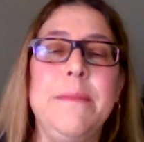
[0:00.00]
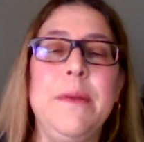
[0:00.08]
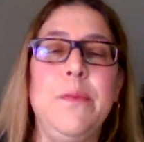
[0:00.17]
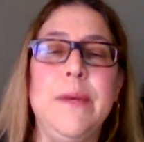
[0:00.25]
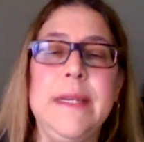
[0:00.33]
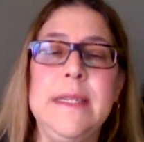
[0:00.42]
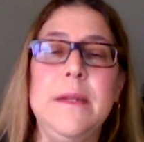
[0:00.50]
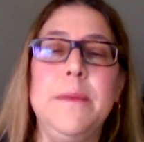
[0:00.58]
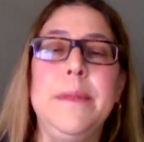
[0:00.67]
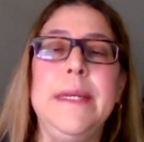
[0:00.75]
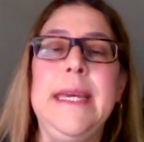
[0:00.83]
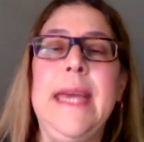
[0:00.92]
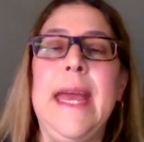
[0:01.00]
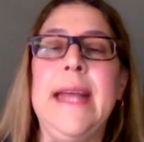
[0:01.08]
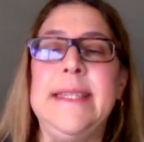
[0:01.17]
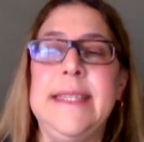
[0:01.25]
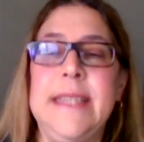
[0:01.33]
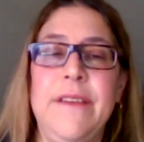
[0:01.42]
be reasonably and
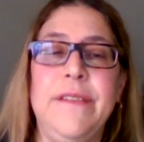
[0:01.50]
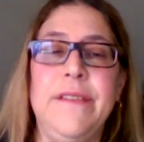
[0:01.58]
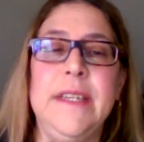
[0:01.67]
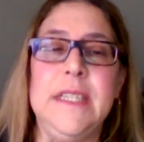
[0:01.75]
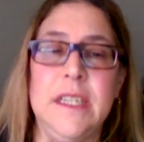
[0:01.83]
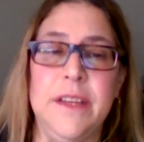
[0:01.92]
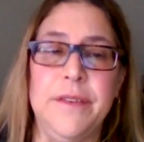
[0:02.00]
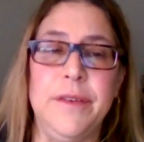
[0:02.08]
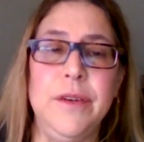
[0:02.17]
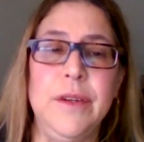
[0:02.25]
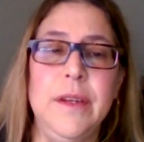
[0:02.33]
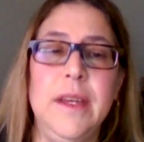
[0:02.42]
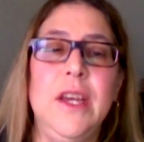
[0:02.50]
safely delivered